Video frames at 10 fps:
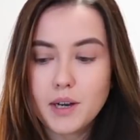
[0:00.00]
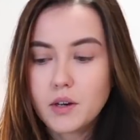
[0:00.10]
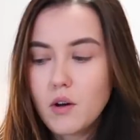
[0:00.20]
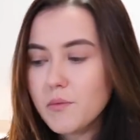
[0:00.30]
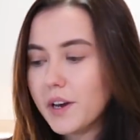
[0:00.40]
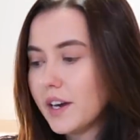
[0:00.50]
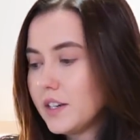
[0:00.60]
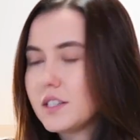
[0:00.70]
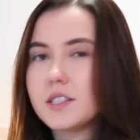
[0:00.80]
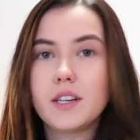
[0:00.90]
back home,
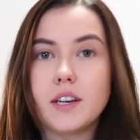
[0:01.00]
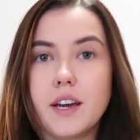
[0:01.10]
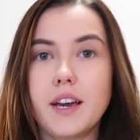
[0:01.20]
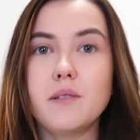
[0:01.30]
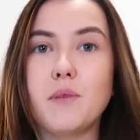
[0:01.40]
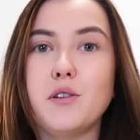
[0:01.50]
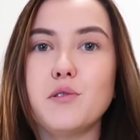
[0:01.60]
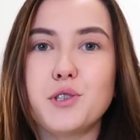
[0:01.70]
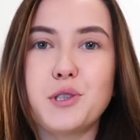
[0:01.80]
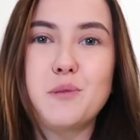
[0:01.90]
guys, in my
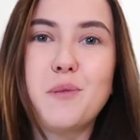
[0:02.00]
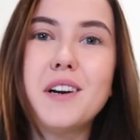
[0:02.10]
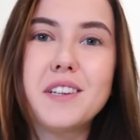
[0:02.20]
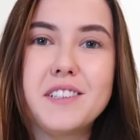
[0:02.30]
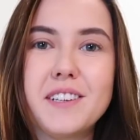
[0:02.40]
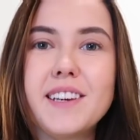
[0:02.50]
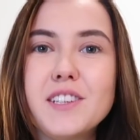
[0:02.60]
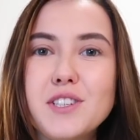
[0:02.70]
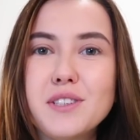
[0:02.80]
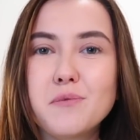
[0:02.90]
usual spot in the
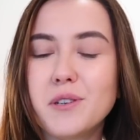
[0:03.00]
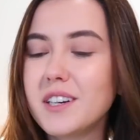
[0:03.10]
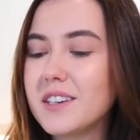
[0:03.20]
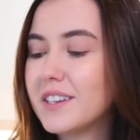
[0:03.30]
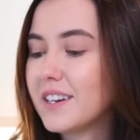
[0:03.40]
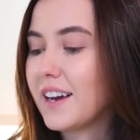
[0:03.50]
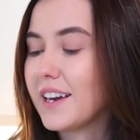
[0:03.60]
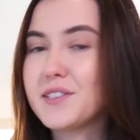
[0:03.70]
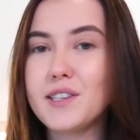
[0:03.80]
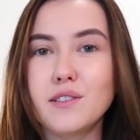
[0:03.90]
kitchen where
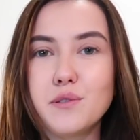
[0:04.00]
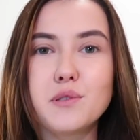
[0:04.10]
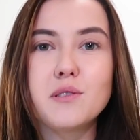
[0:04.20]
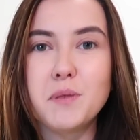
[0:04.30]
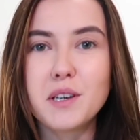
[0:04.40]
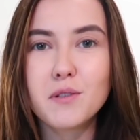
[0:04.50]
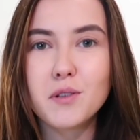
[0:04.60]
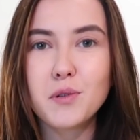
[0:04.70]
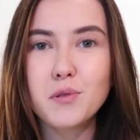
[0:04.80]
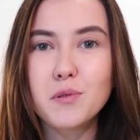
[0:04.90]
I tend to speak
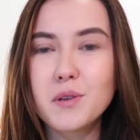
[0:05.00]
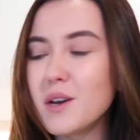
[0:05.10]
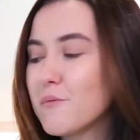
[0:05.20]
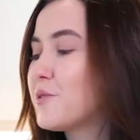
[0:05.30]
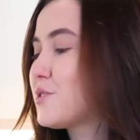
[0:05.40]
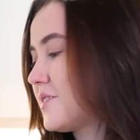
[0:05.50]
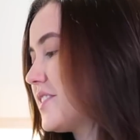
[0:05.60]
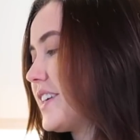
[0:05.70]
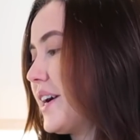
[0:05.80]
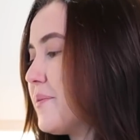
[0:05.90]
with you most of the
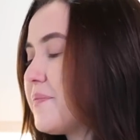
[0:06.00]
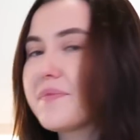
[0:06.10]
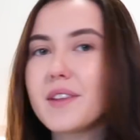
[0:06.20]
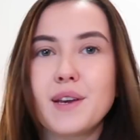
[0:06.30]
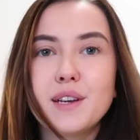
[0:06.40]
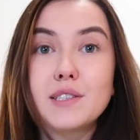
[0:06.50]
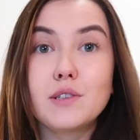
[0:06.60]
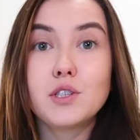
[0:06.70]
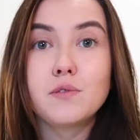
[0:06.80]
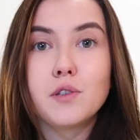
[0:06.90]
time.
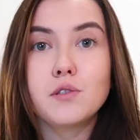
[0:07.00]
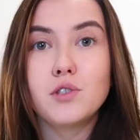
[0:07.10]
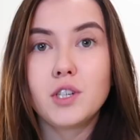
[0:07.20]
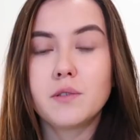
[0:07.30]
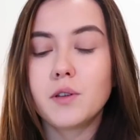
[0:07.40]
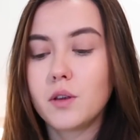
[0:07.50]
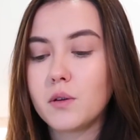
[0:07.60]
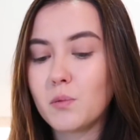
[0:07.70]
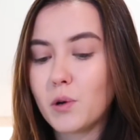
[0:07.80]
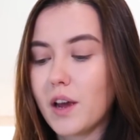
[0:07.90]
So I just wanted to share with
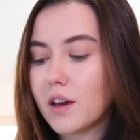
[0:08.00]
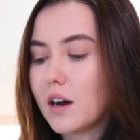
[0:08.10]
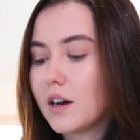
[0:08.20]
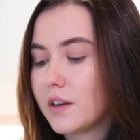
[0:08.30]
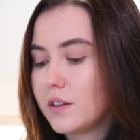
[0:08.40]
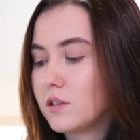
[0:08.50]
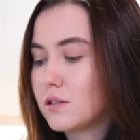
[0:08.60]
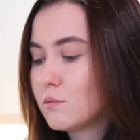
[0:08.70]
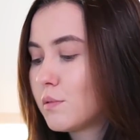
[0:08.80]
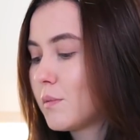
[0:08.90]
you what I got in the
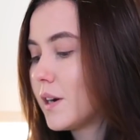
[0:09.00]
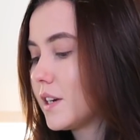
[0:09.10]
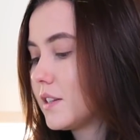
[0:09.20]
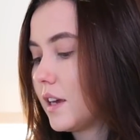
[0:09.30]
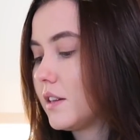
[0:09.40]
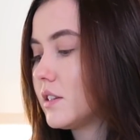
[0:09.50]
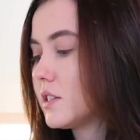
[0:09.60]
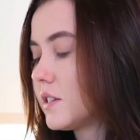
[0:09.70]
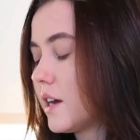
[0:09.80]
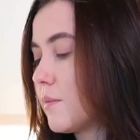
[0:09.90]
supermarket, and
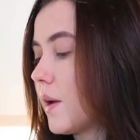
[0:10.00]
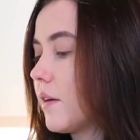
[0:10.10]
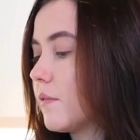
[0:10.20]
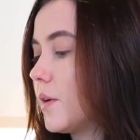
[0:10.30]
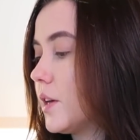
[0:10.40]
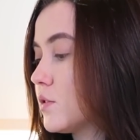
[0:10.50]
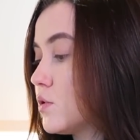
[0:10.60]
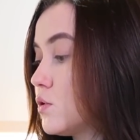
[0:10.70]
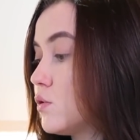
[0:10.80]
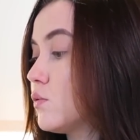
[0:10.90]
this time I
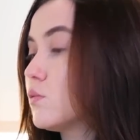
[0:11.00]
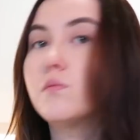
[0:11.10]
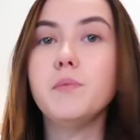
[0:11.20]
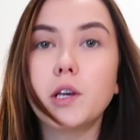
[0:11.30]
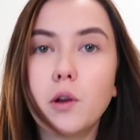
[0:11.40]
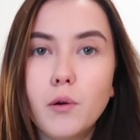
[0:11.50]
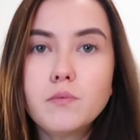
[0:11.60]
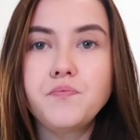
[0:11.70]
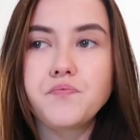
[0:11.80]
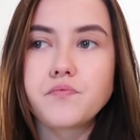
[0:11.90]
went to Migros.